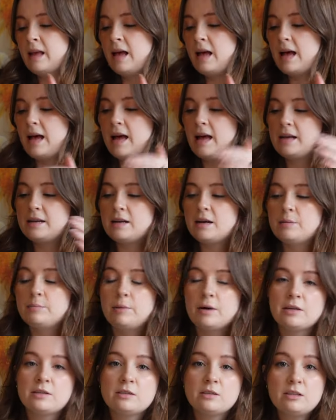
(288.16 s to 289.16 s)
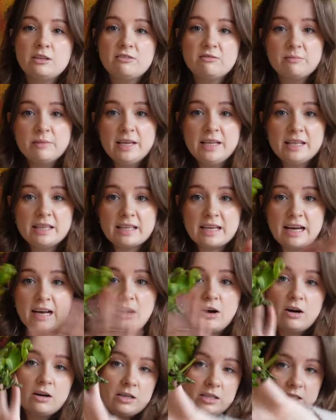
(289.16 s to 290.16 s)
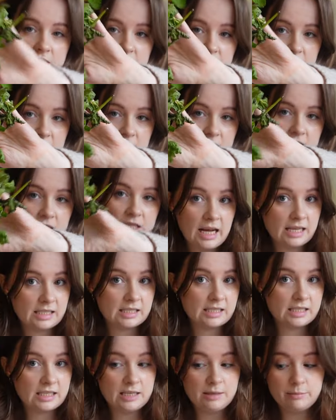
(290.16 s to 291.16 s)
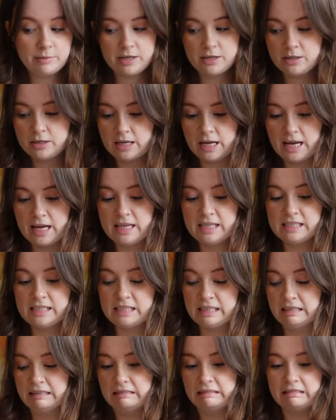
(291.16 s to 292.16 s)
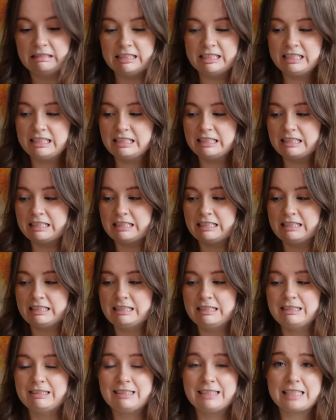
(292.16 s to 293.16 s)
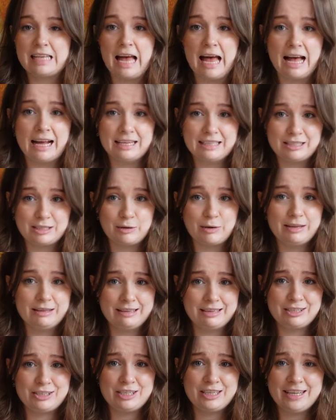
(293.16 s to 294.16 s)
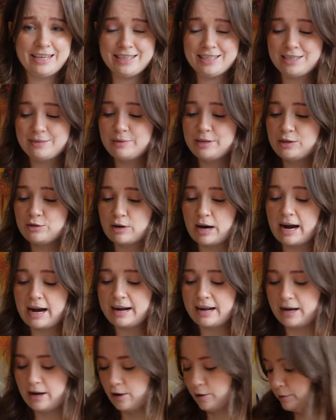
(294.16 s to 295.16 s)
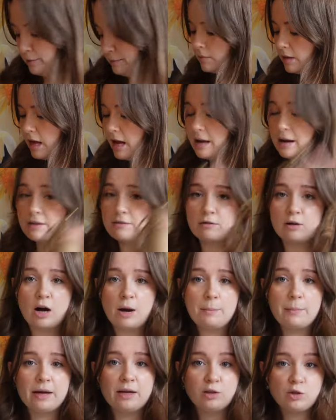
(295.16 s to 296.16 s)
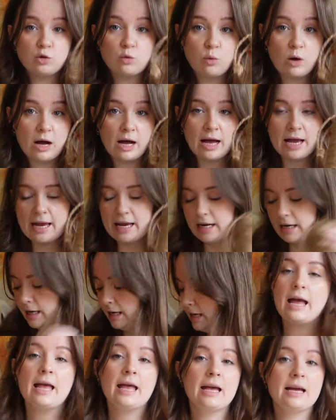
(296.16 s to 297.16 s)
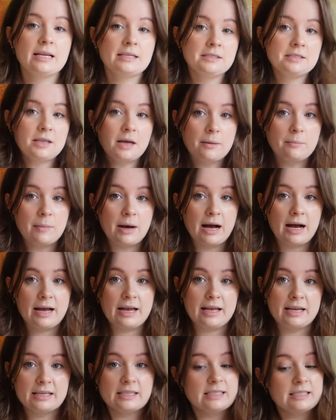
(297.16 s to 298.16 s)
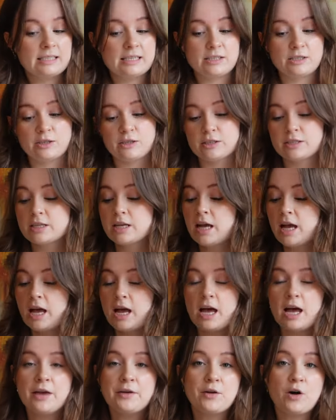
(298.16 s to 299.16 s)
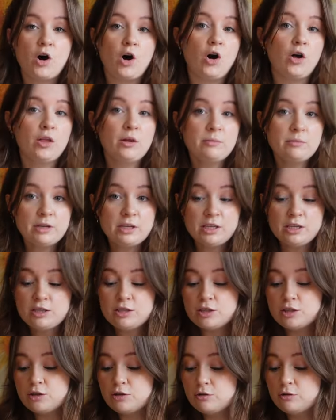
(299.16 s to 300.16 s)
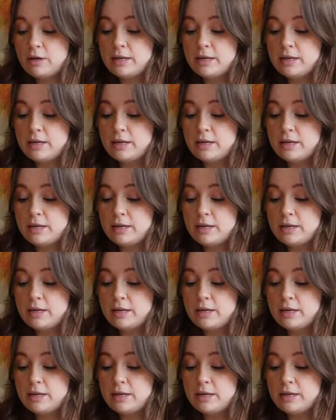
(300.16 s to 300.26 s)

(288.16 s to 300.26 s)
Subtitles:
and a bundle of mint that honestly has seen better days. She's looking a little sad, so I think she needs to be dried out. And I've got my twine and my scissors. And all I'm gonna do